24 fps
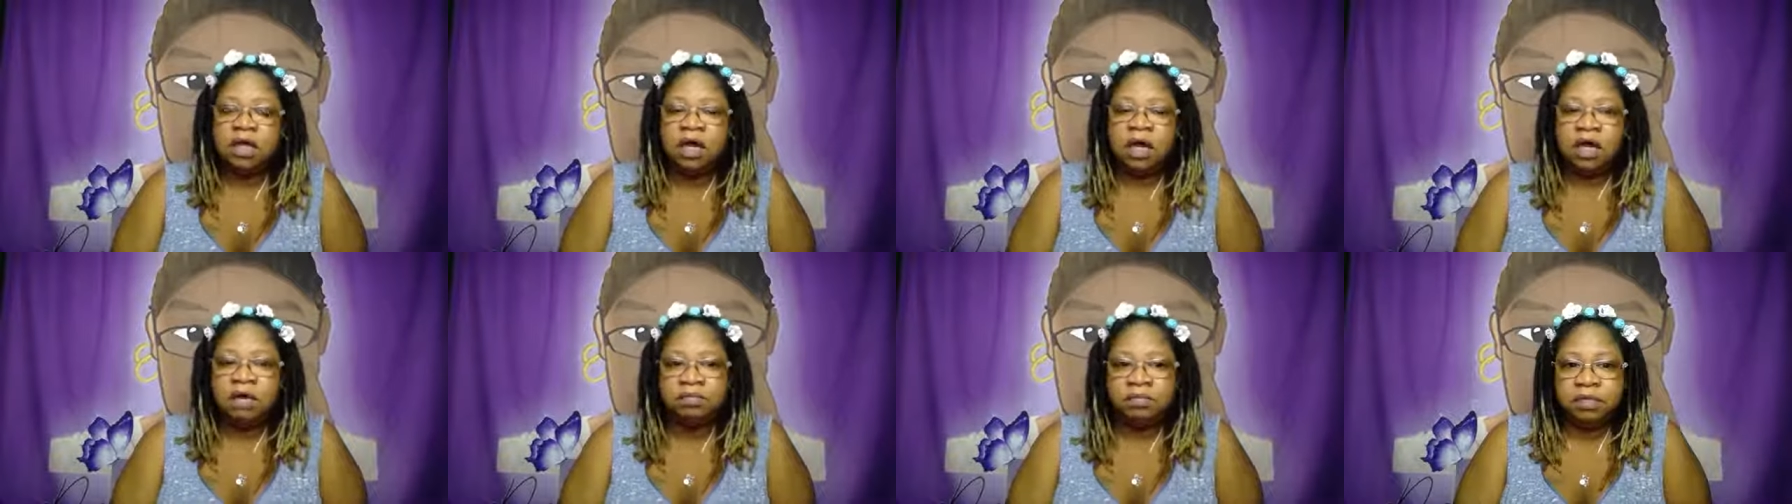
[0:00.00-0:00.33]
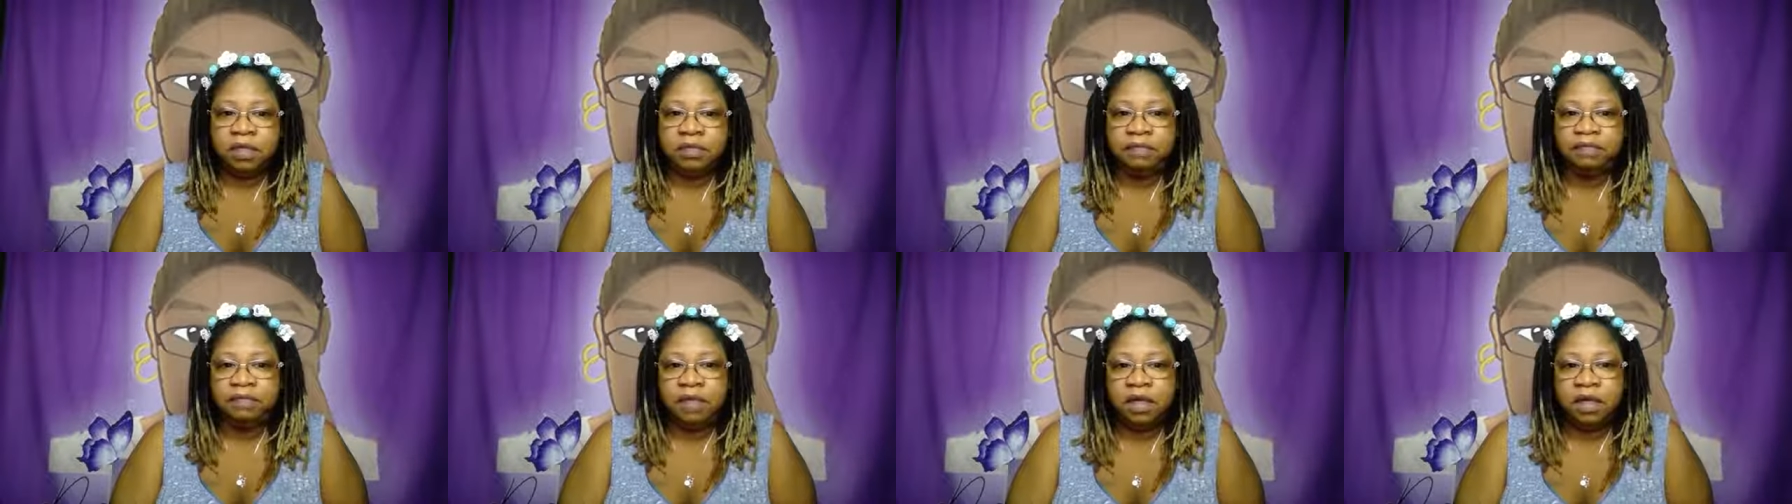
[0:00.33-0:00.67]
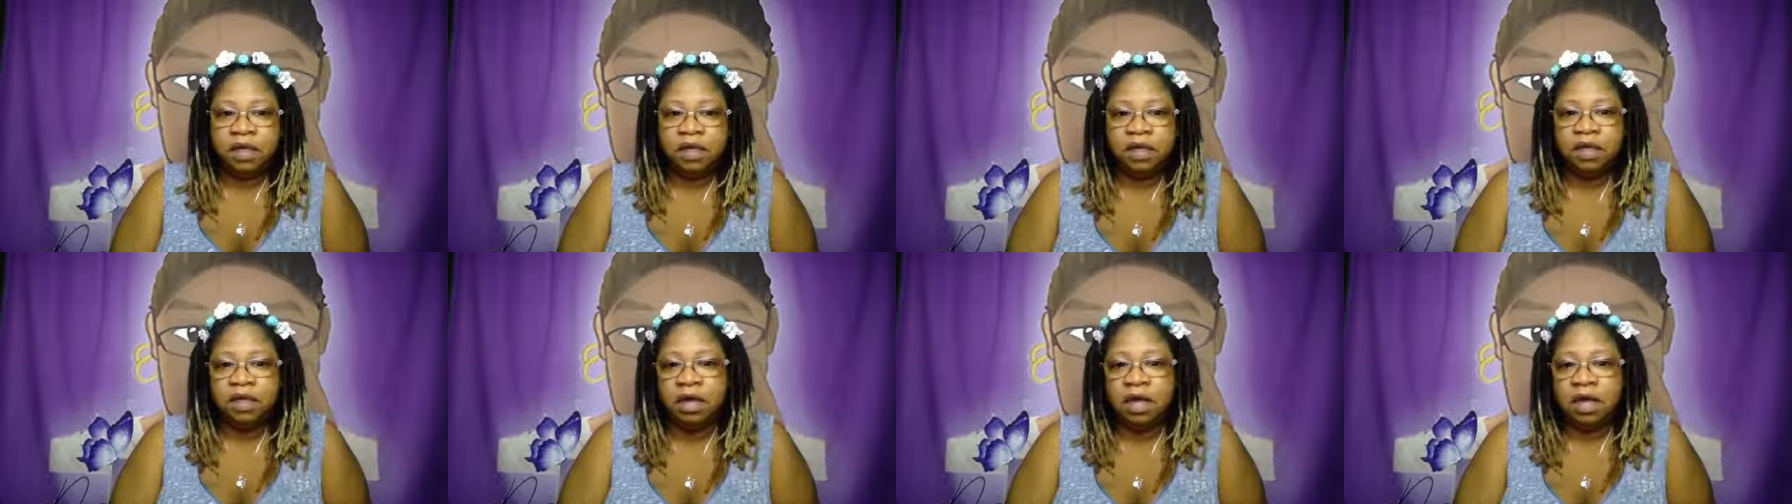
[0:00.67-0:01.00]

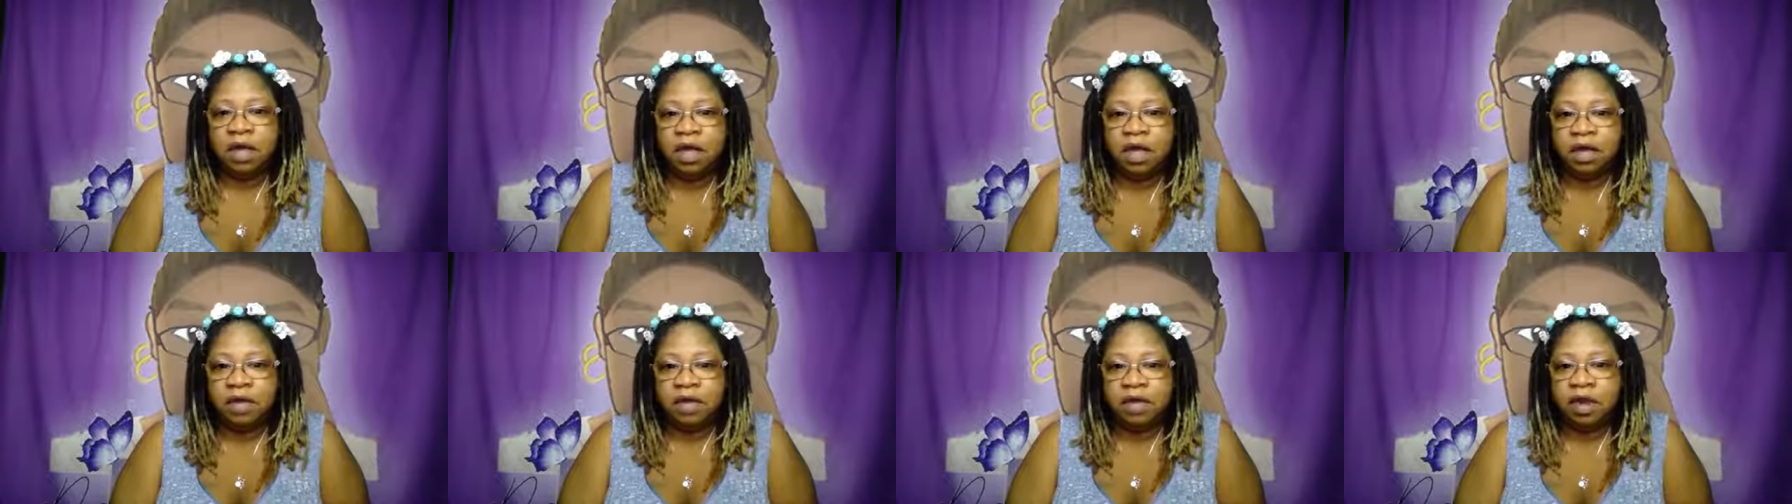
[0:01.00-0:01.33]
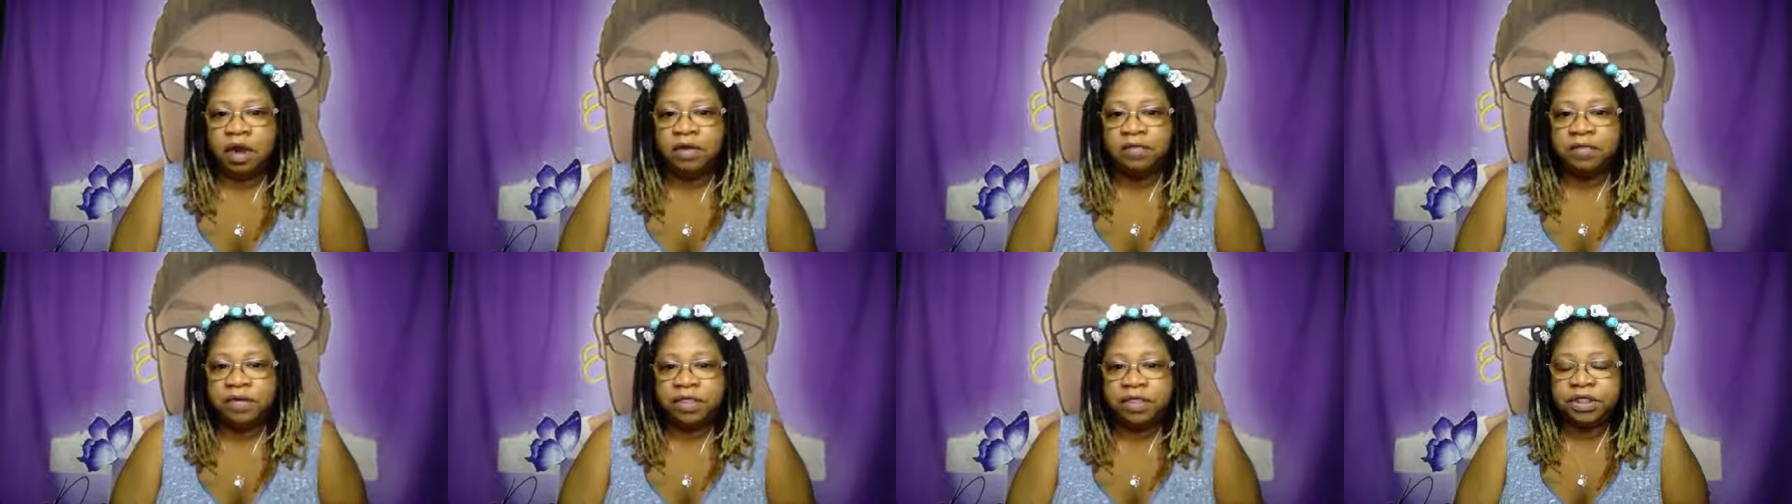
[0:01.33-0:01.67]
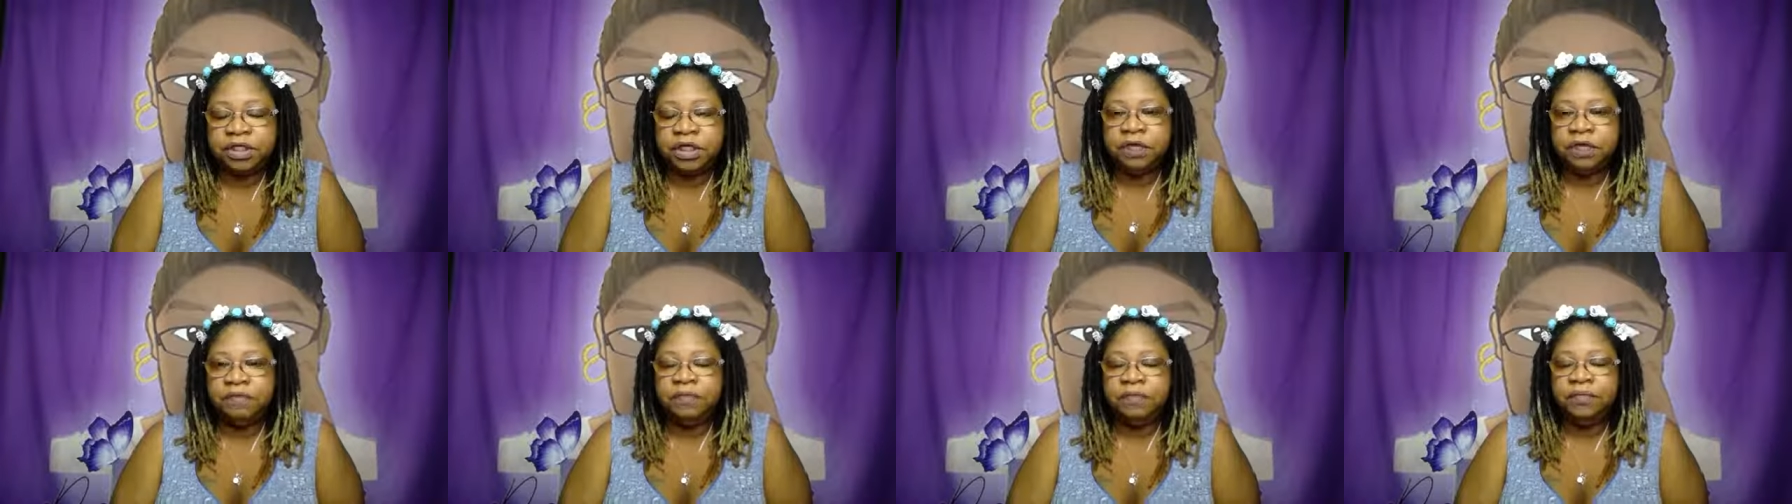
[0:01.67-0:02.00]
uplifting and
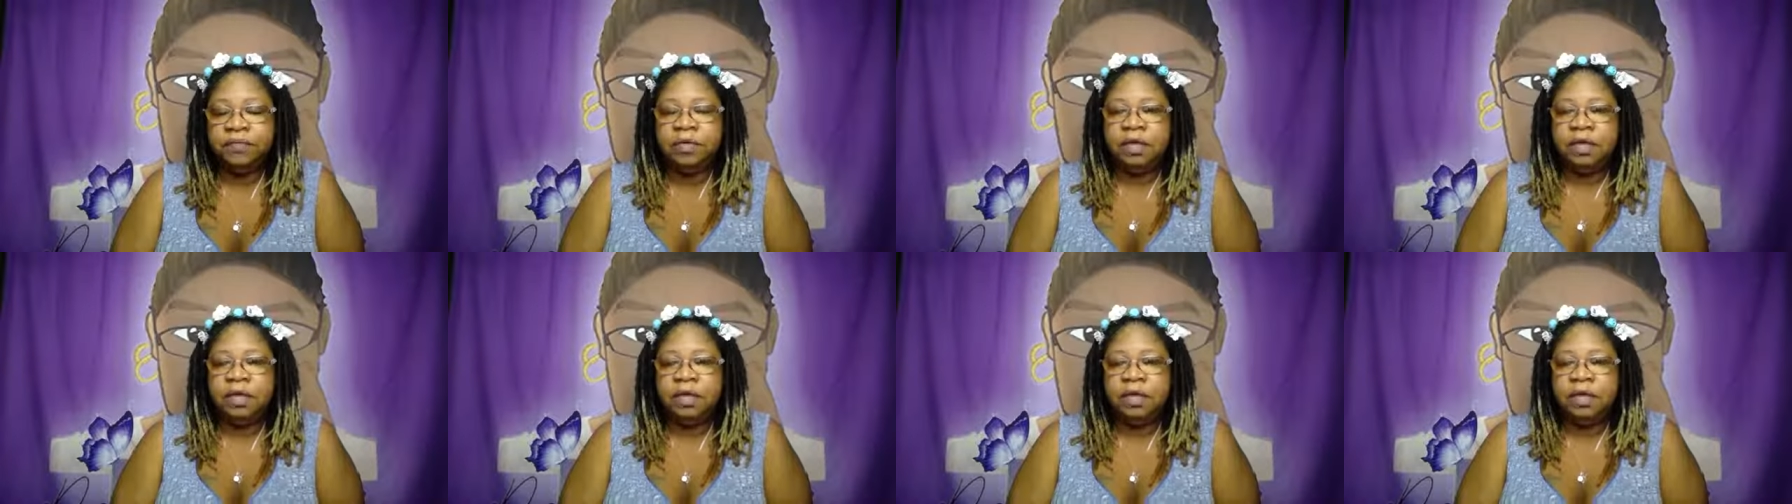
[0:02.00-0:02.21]
encouraging.